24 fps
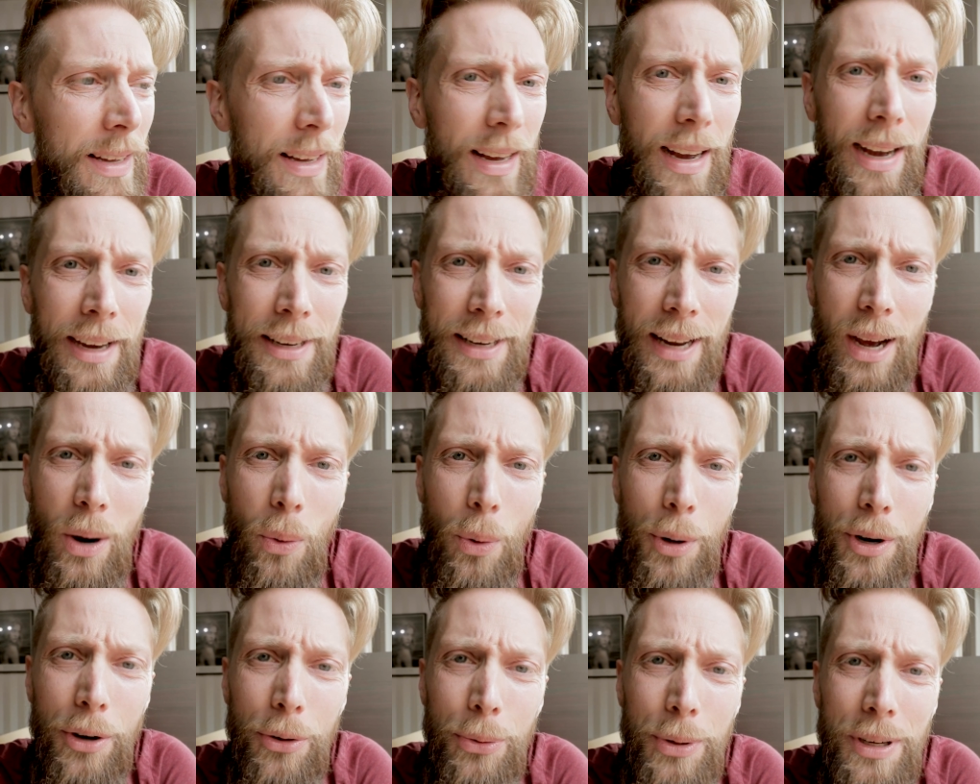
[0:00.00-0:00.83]
I now
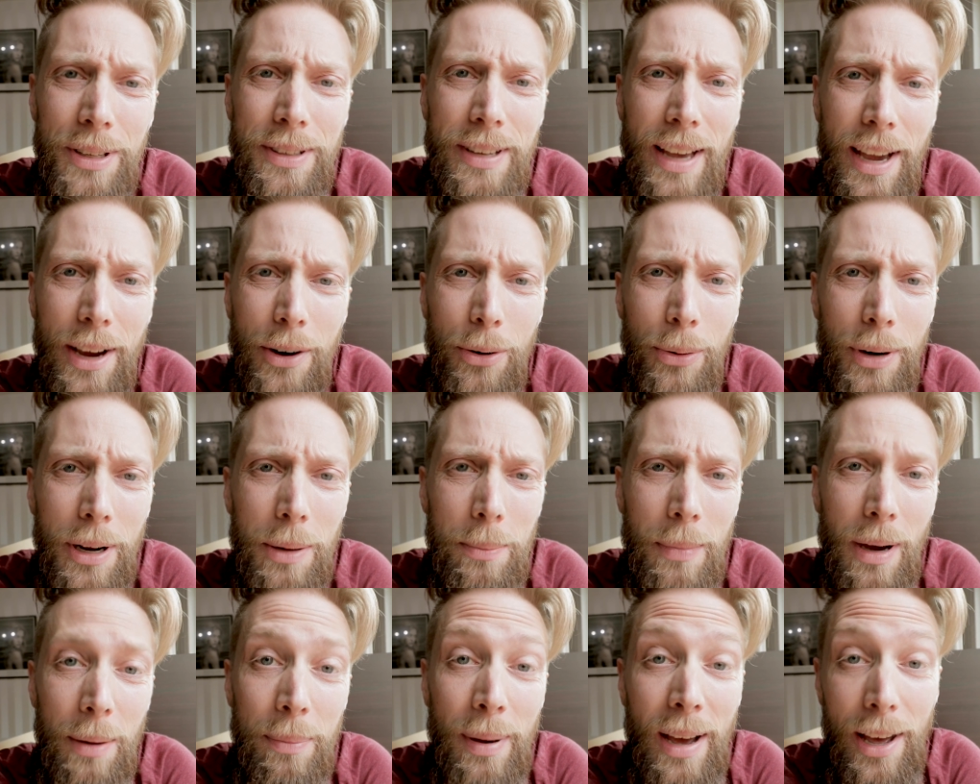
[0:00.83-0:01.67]
want to redecorate
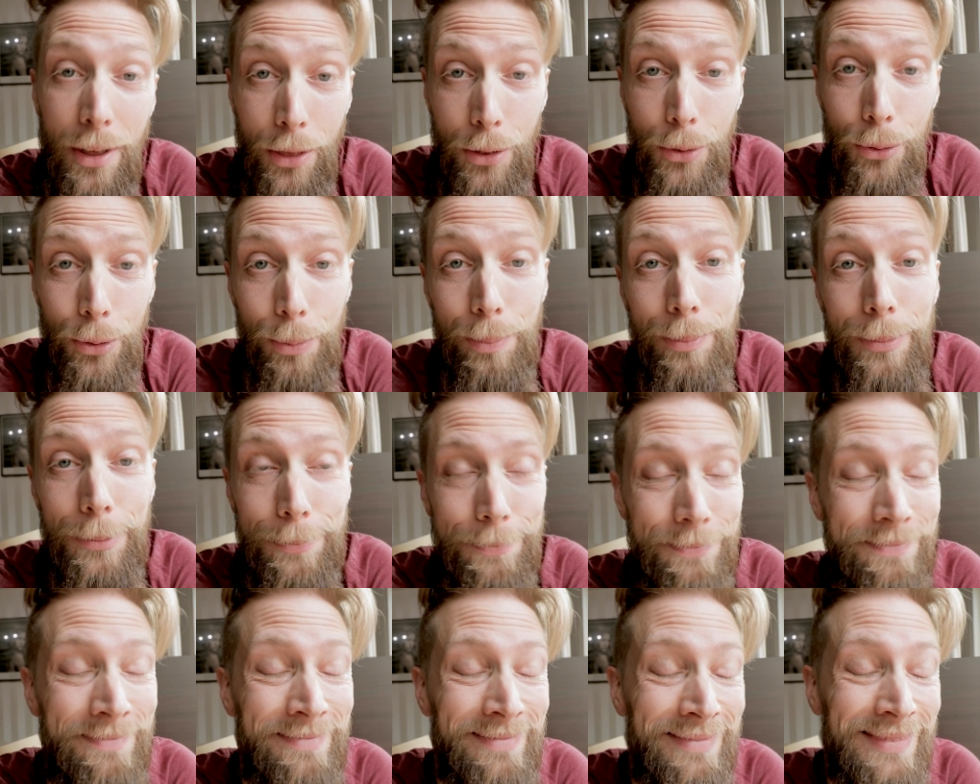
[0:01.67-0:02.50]
my bathroom.
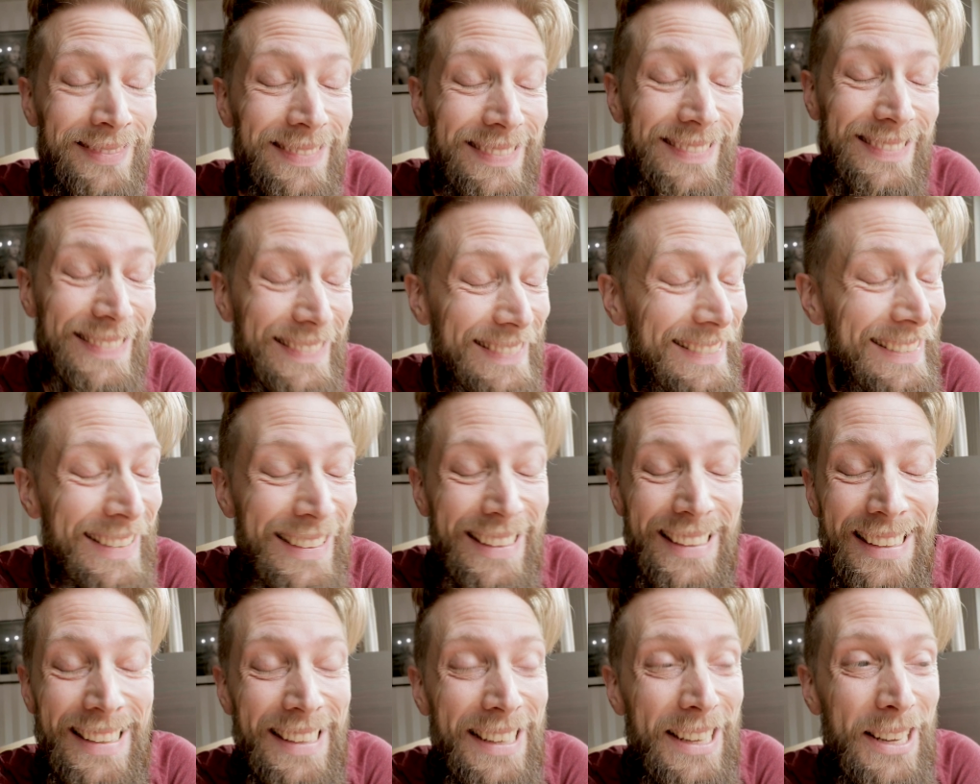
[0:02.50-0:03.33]

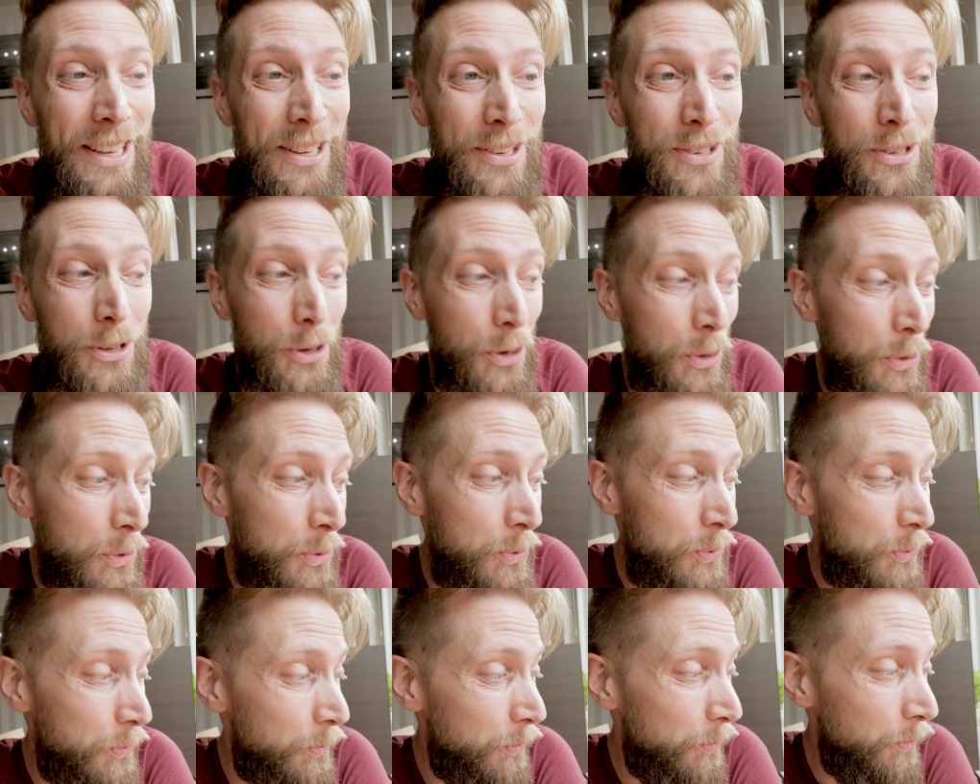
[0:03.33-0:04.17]
So,